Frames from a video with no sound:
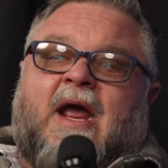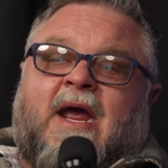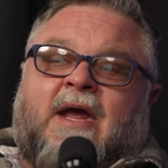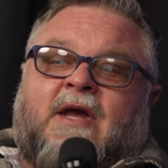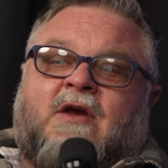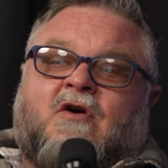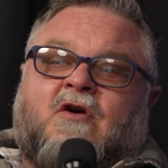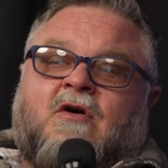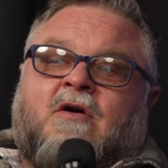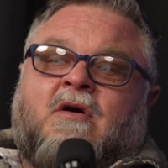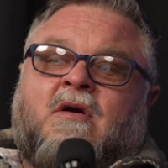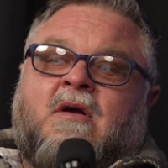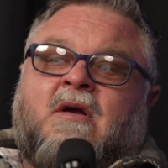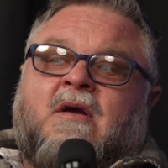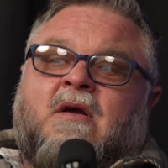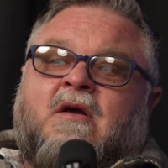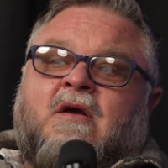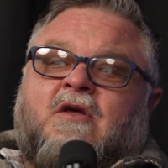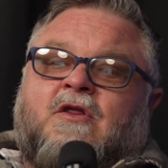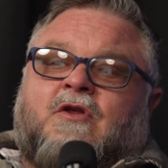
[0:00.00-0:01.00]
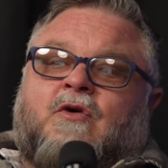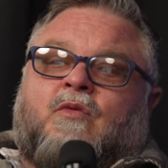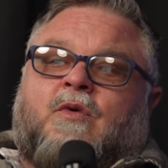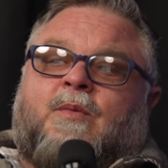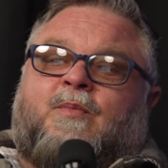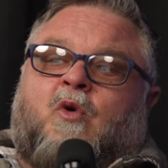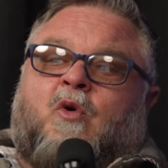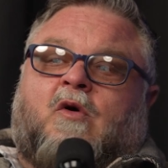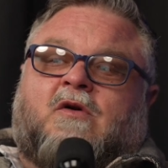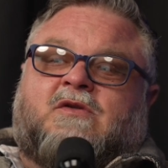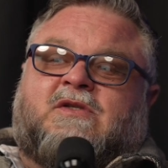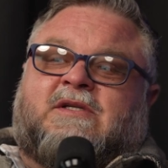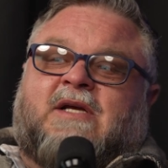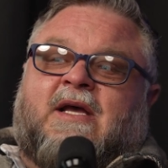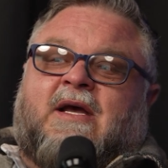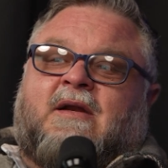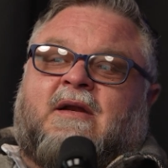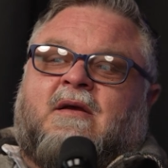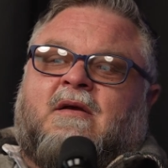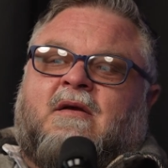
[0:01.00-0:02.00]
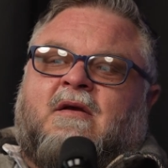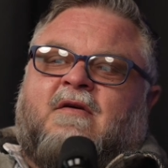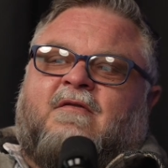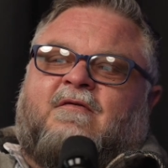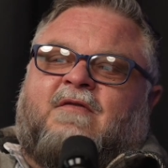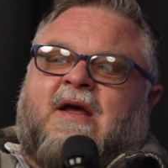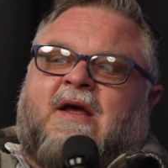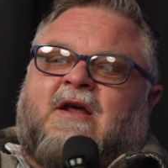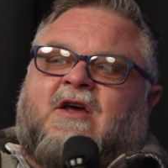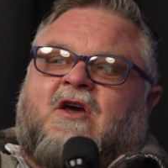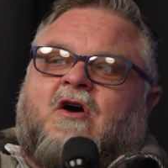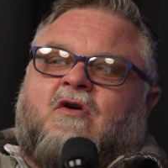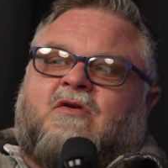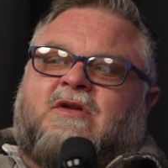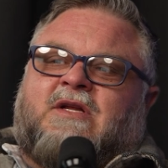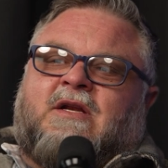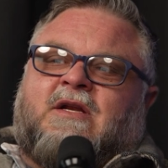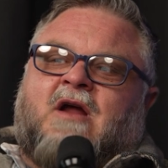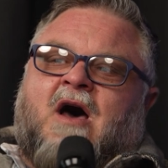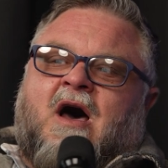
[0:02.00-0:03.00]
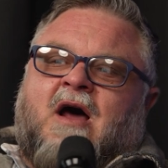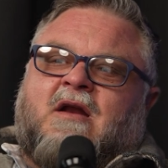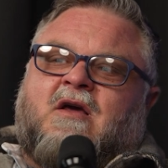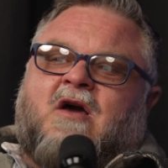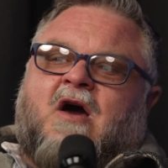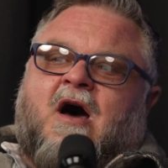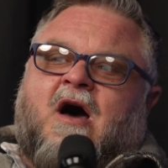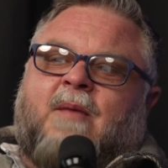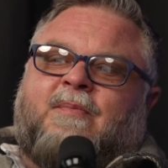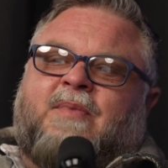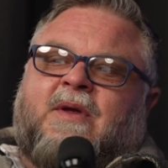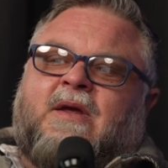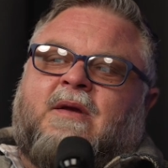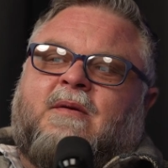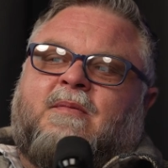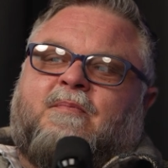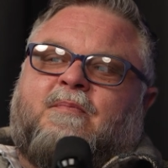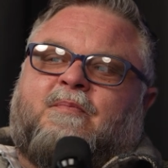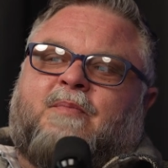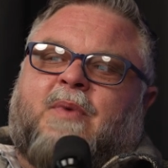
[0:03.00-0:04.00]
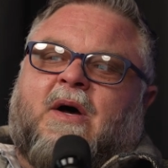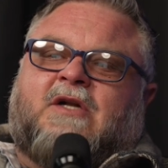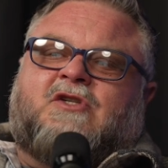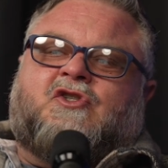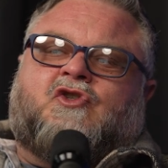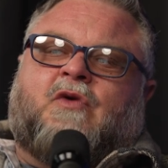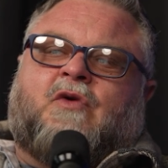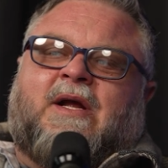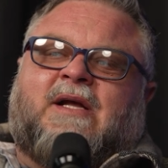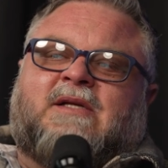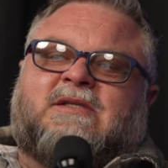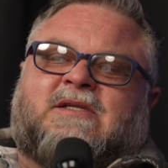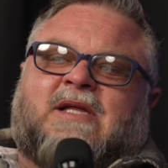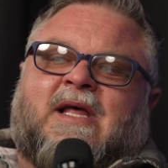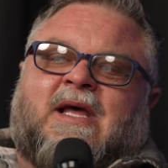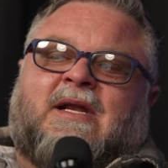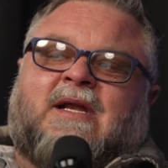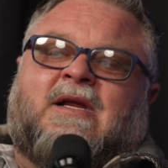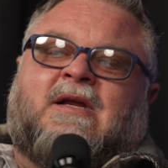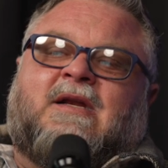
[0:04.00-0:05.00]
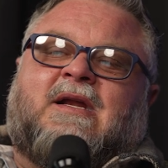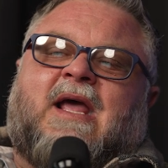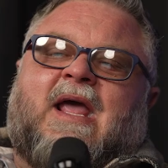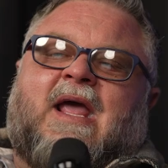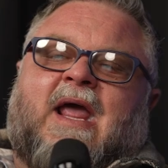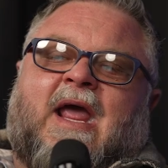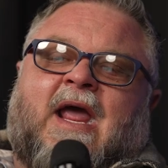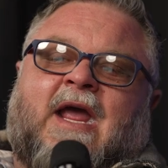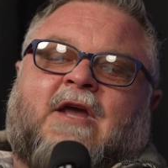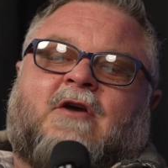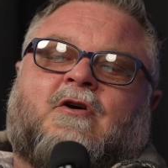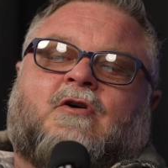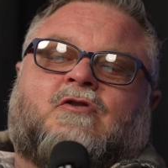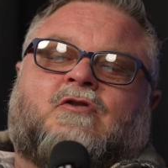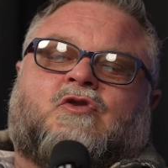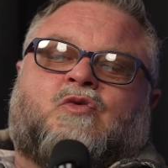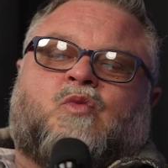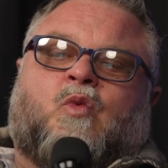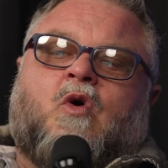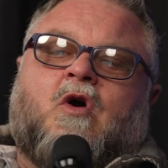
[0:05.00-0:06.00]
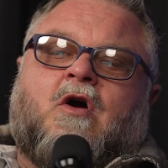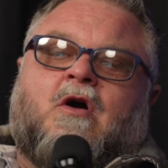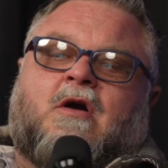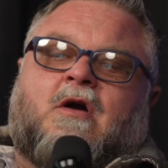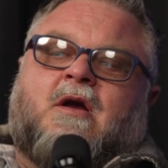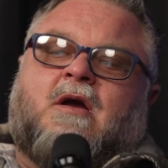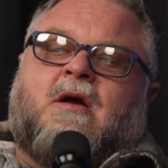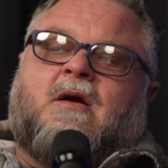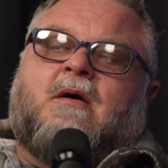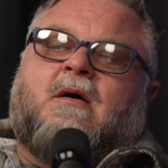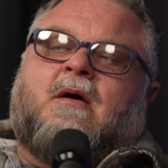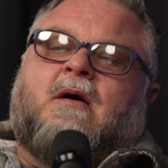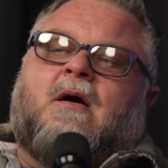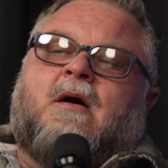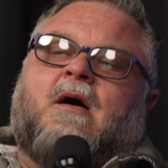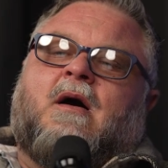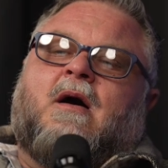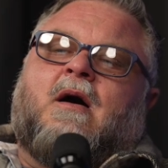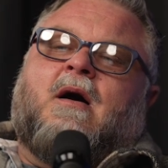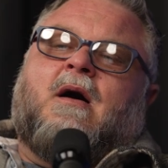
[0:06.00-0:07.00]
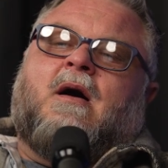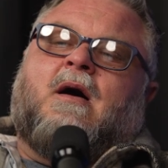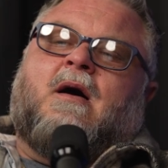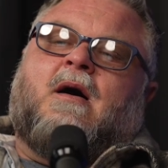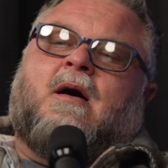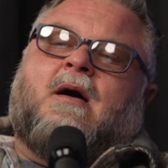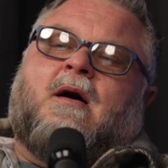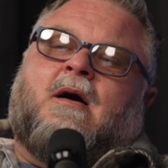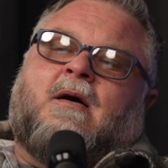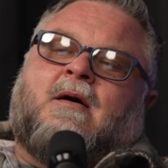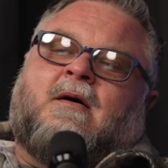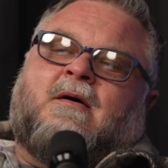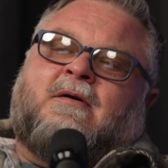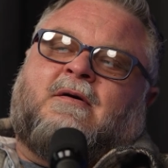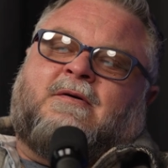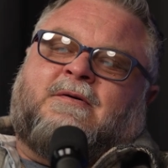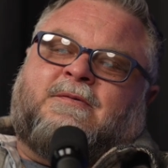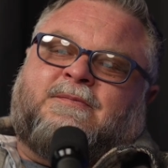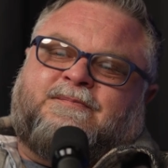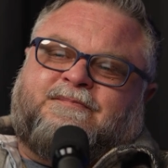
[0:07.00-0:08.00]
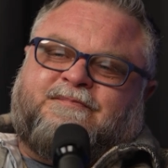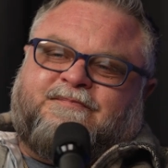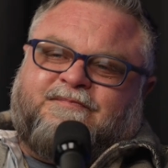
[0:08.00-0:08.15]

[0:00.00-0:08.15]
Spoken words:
Anker, the report said. Van Gogh did not copy, but translated Anker's work. Oh.